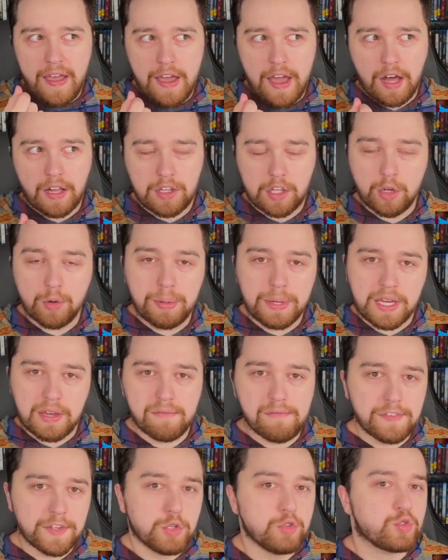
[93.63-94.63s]
a little bit
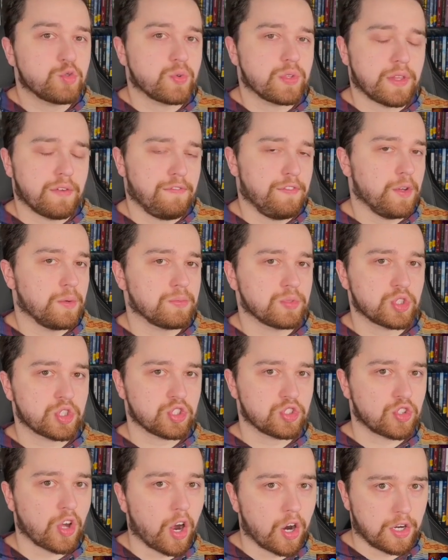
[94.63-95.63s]
confused when the film
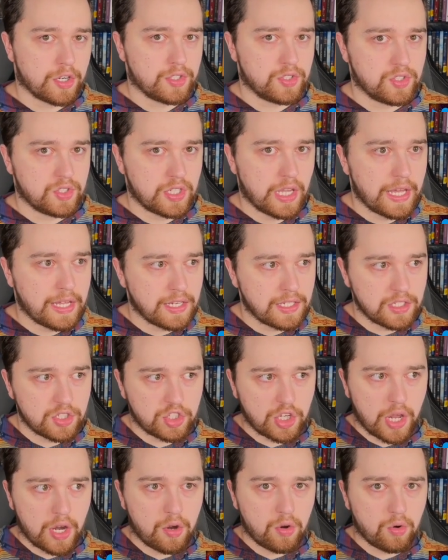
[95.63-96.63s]
starts in
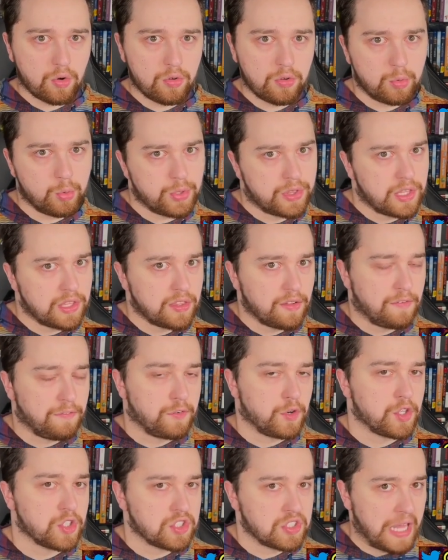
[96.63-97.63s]
general within the
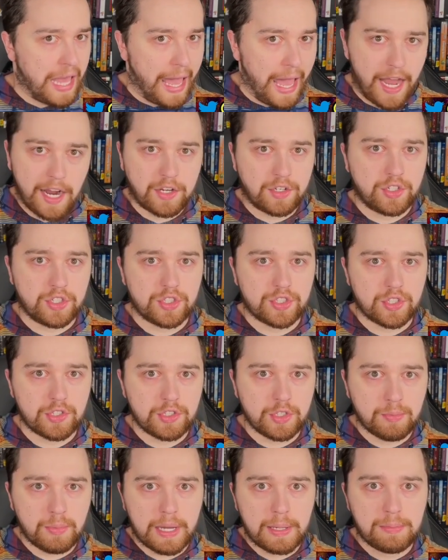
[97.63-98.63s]
first act or so
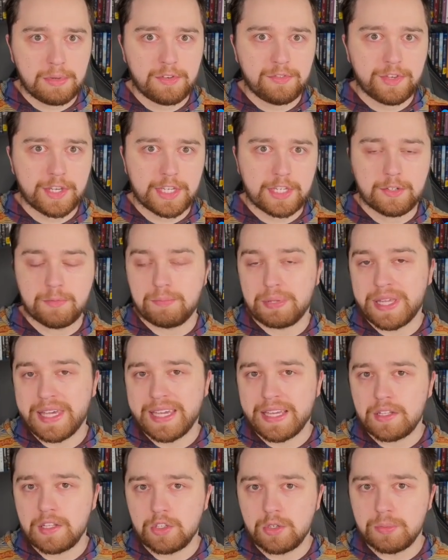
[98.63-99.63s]
you might be like you're
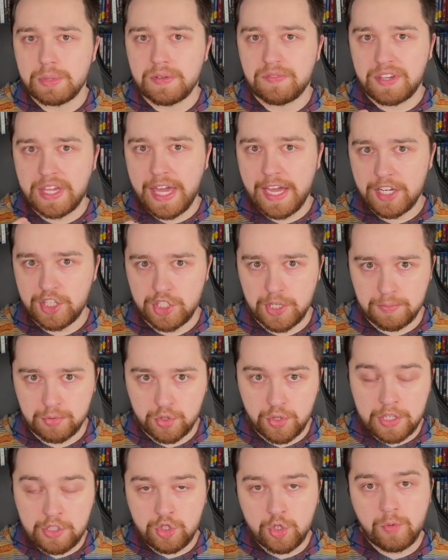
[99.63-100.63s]
playing a little bit of catch up
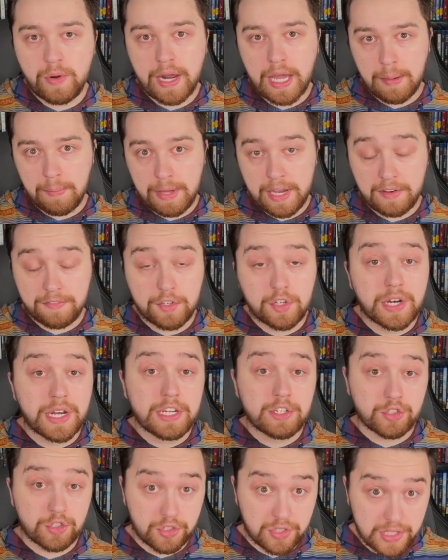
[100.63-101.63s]
so i do recommend if you're
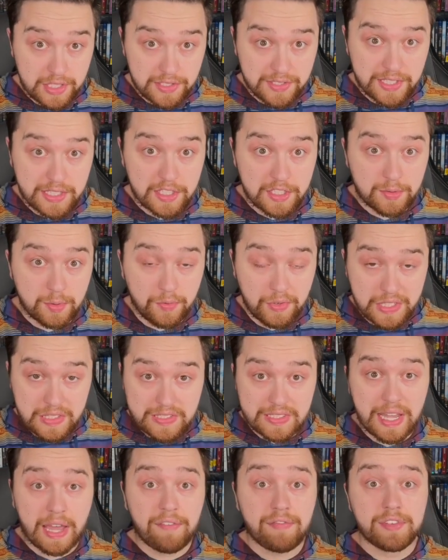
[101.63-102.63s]
interested in seeing this movie
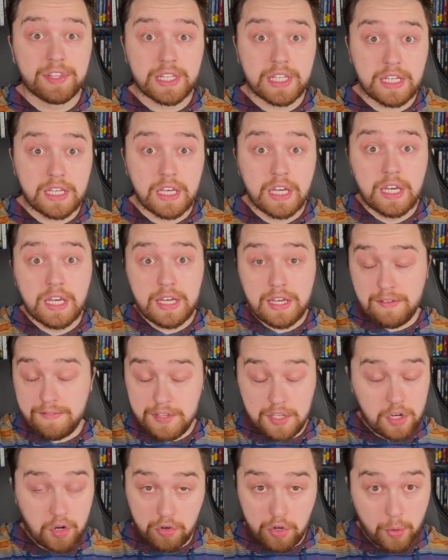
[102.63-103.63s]
definitely if
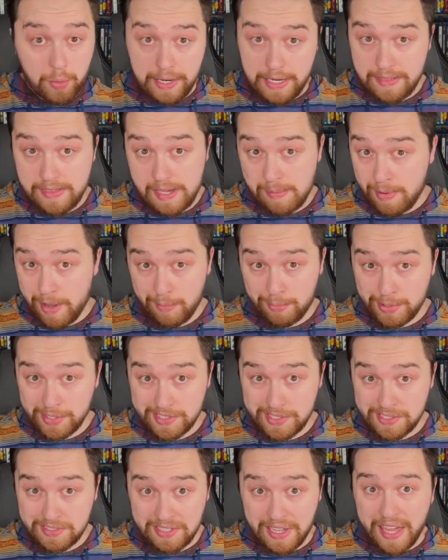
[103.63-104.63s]
you don't know anything about
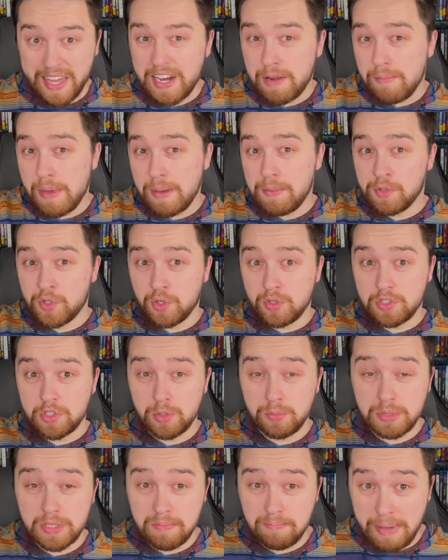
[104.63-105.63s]
princess diana maybe do a
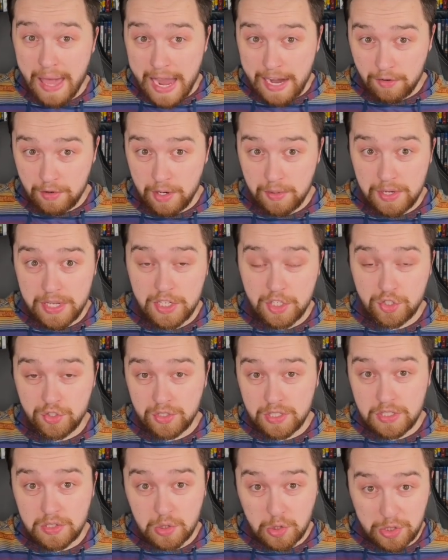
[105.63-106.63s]
little bit of background
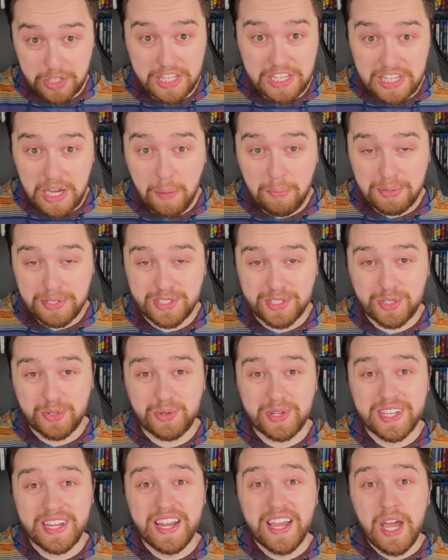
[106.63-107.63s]
history and looking up
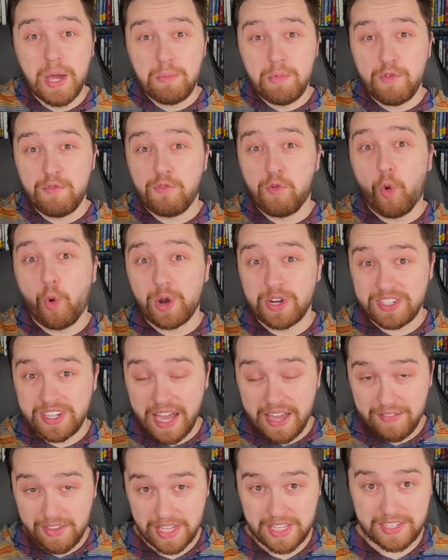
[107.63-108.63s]
into it before
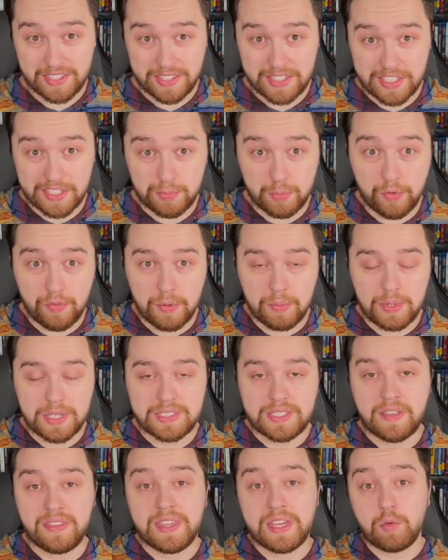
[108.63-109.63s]
diving into this movie
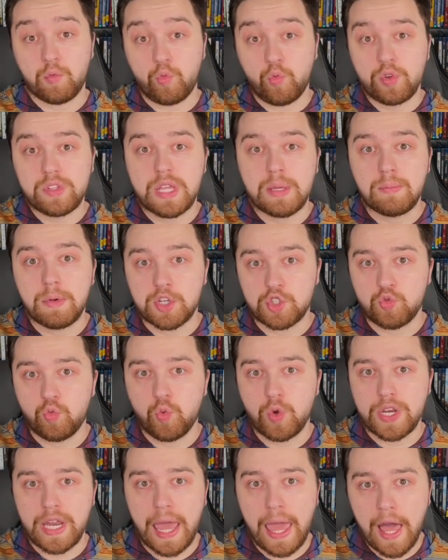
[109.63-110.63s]
because i think it really much
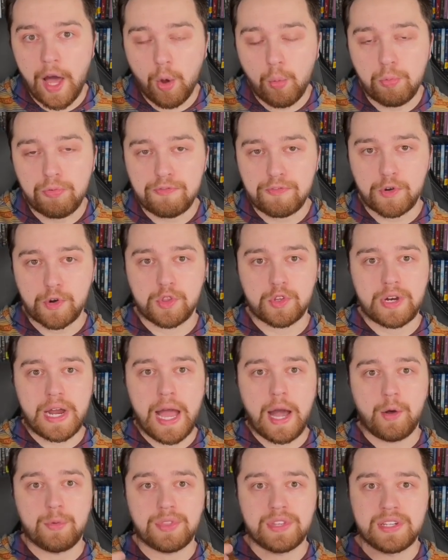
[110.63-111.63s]
would help further
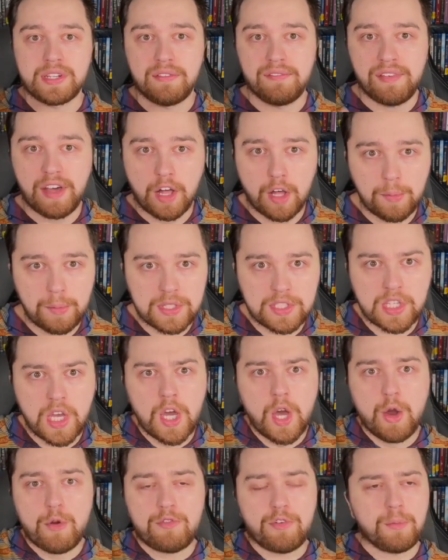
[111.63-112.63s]
out the development
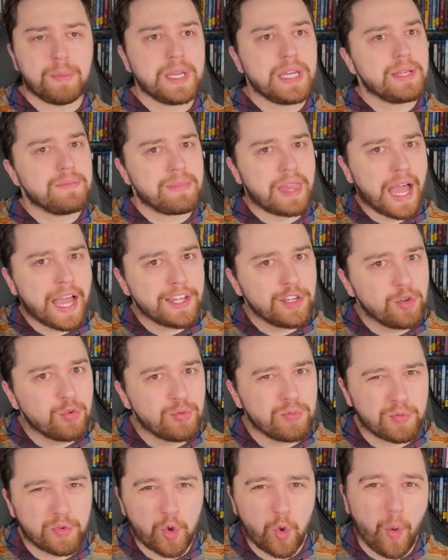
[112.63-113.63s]
for me i
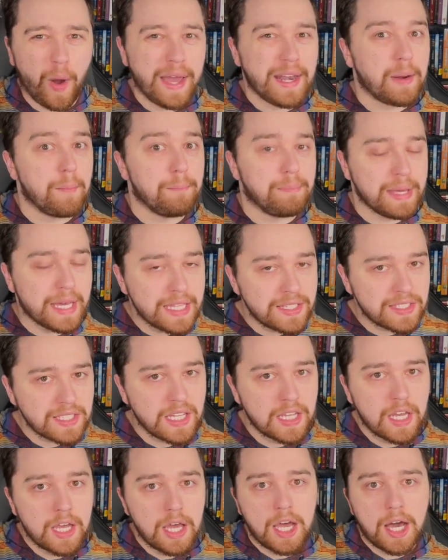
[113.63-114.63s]
knew quite a bit
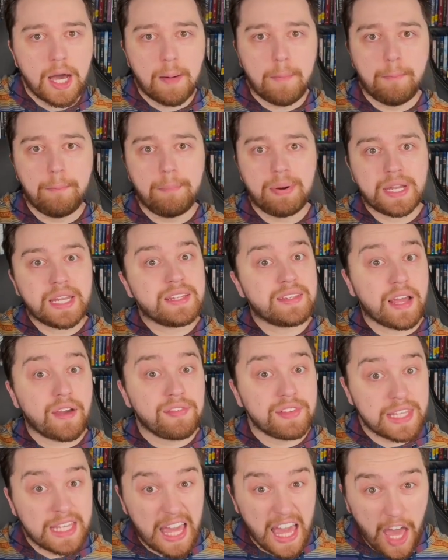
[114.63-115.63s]
but it
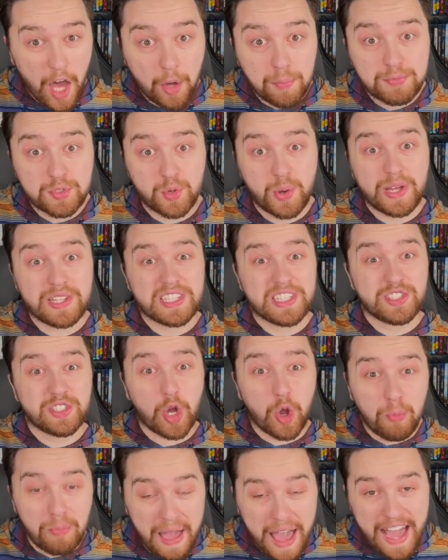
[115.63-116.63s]
definitely helped to at least
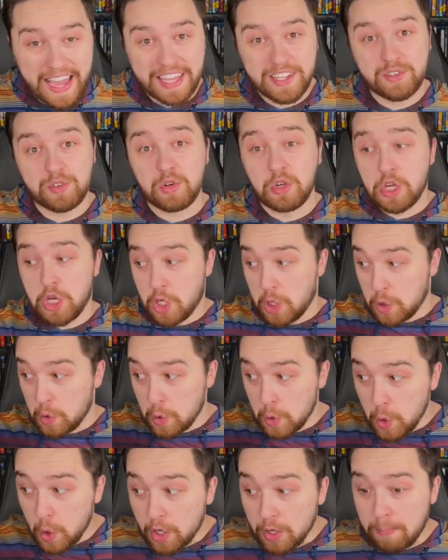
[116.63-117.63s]
go back and
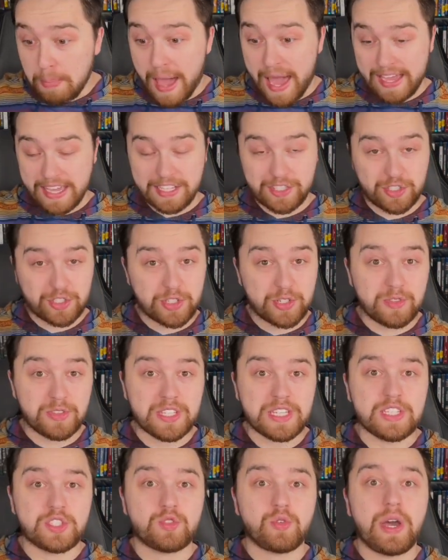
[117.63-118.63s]
look back at certain
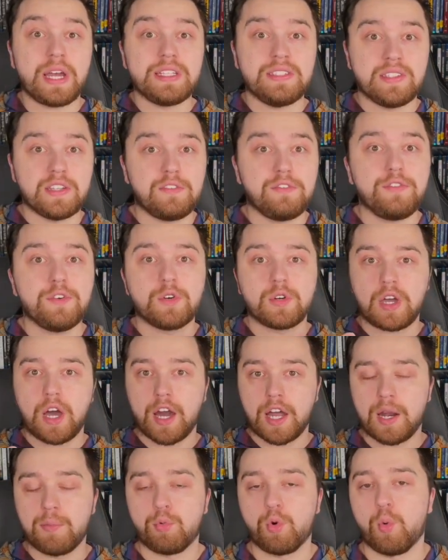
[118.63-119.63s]
things so I did feel
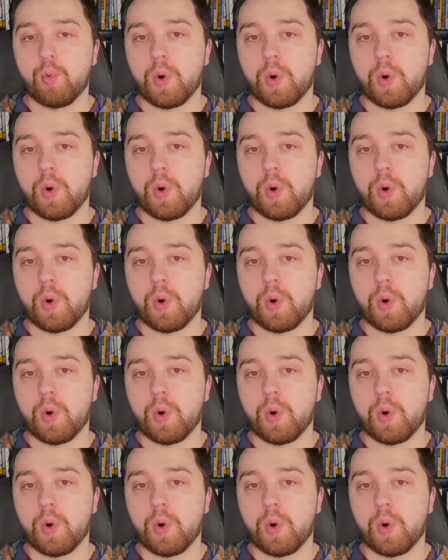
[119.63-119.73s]
caught up while